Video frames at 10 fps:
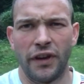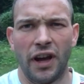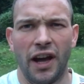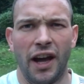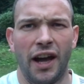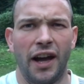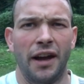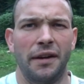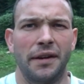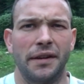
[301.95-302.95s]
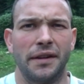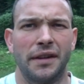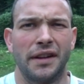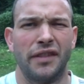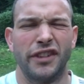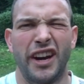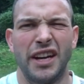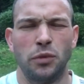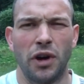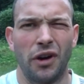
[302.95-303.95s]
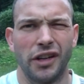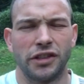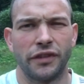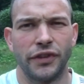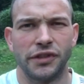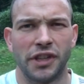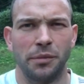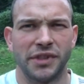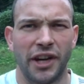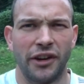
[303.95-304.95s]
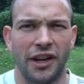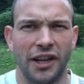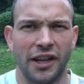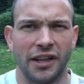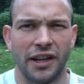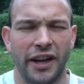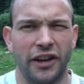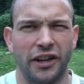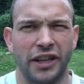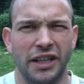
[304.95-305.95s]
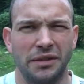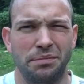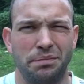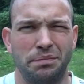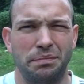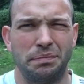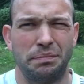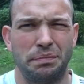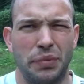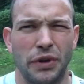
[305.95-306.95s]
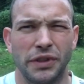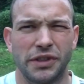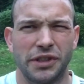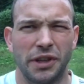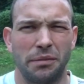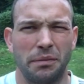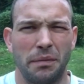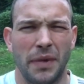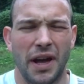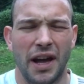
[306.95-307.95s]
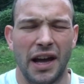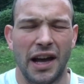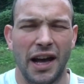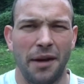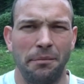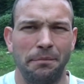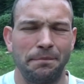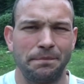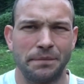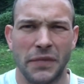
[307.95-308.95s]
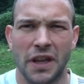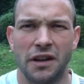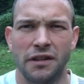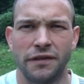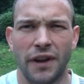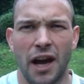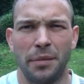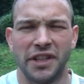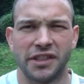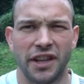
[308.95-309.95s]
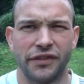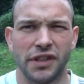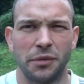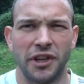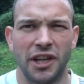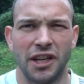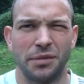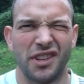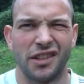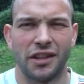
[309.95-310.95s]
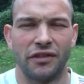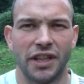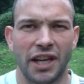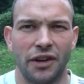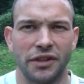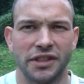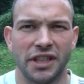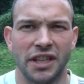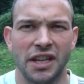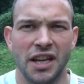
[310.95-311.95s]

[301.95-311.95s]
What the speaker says: I haven't done any work. Well, I took a few stumps down earlier and I put some flower beds together for someone earlier, but that doesn't really count, does it?